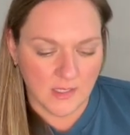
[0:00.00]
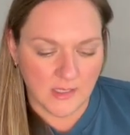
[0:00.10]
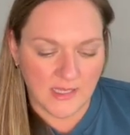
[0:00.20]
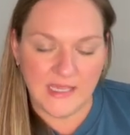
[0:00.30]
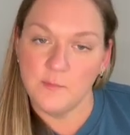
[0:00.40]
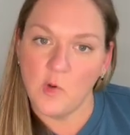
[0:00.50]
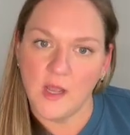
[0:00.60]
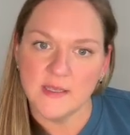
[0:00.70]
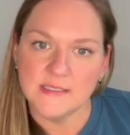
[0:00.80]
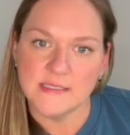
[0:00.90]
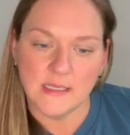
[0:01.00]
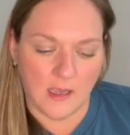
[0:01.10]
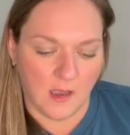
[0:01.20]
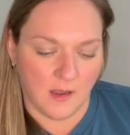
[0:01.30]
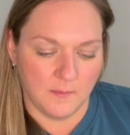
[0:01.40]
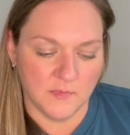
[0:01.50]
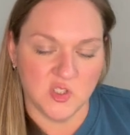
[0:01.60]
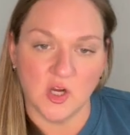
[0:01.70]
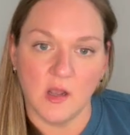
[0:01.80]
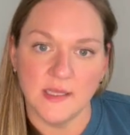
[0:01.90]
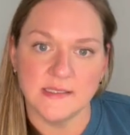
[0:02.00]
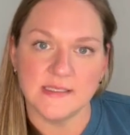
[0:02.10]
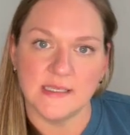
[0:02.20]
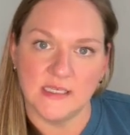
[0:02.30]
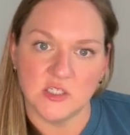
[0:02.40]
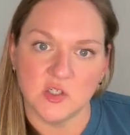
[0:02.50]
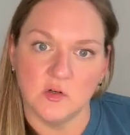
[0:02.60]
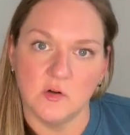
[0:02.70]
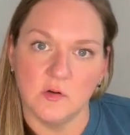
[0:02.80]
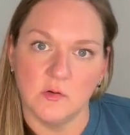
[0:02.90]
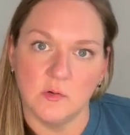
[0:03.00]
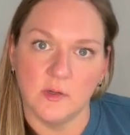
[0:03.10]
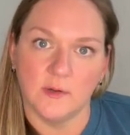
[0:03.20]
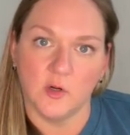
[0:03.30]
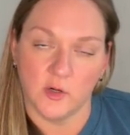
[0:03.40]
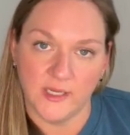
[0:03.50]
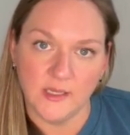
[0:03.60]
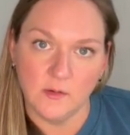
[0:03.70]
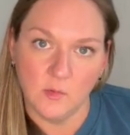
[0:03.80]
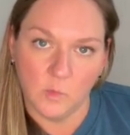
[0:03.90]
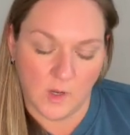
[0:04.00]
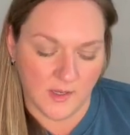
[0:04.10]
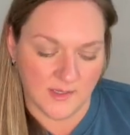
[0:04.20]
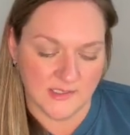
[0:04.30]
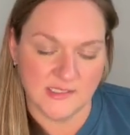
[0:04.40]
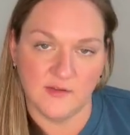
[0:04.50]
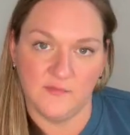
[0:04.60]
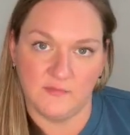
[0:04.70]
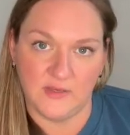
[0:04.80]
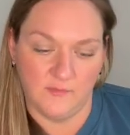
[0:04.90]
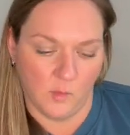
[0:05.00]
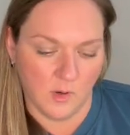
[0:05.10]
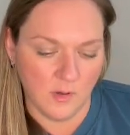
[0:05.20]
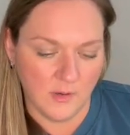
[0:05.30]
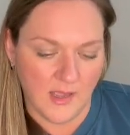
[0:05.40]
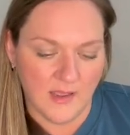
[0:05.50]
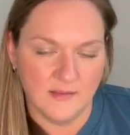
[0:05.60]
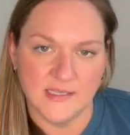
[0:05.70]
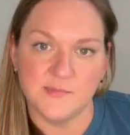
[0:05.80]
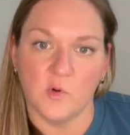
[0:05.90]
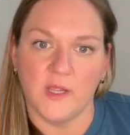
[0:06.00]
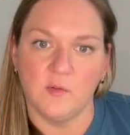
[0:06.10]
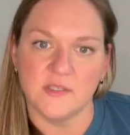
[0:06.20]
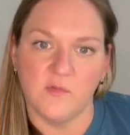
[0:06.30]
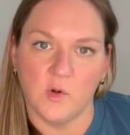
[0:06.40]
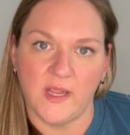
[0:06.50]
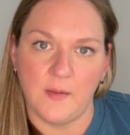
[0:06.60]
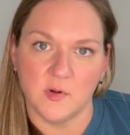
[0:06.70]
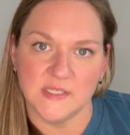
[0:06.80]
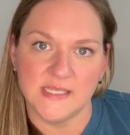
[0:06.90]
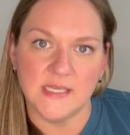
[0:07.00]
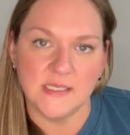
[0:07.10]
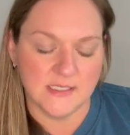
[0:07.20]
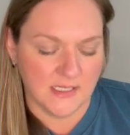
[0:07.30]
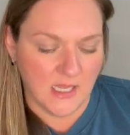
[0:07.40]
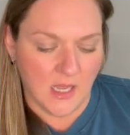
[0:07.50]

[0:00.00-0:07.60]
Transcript: Heme-wise, John's initial crit was 54. This morning it was 48%.